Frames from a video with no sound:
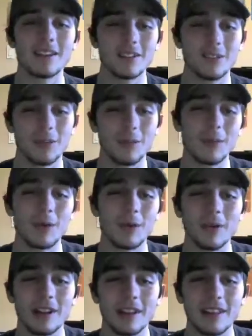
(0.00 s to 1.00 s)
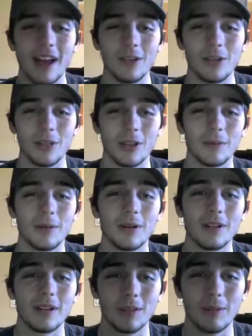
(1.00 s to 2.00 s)
so maybe it will just die to a Thunderbolt,
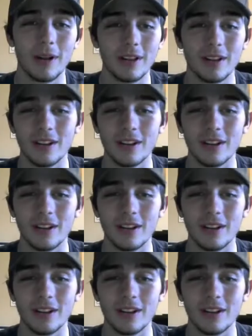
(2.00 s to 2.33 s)
especially